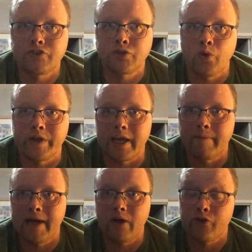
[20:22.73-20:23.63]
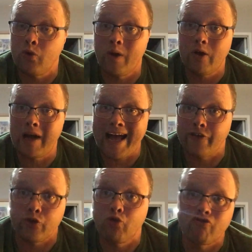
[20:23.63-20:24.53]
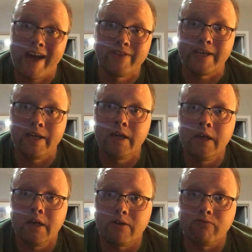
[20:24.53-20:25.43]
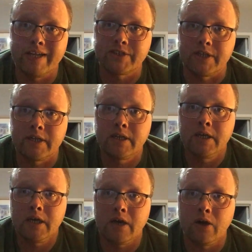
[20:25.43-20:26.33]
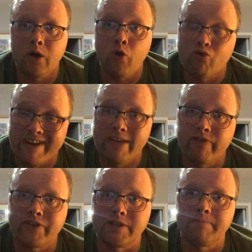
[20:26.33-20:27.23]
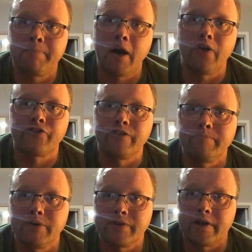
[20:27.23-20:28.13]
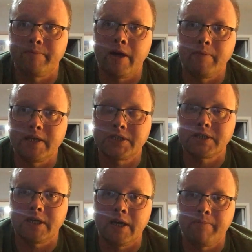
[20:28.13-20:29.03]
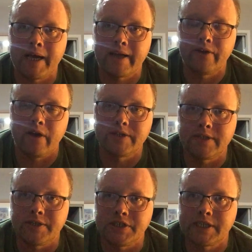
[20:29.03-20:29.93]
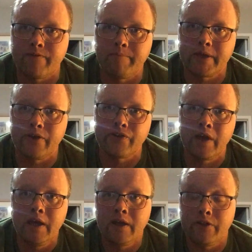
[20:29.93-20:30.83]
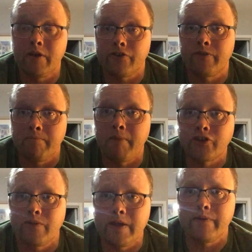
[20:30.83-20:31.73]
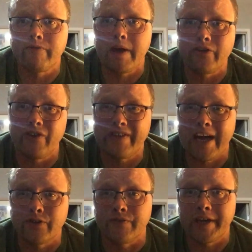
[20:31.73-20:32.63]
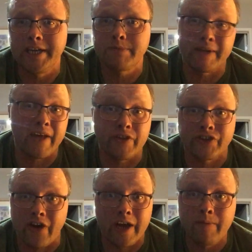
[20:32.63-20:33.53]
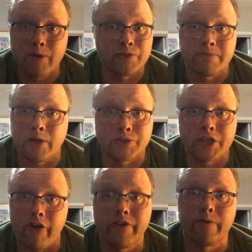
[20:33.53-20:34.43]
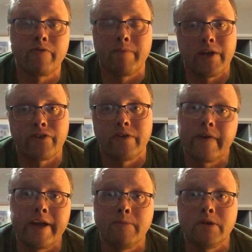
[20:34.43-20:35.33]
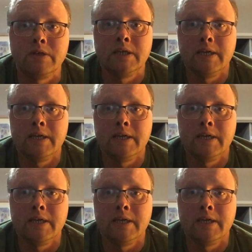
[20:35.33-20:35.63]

talking about, or has already written or rewritten parts of the book that I published back in 1997, because much of the information is out of date, but at the time it was the most current information available.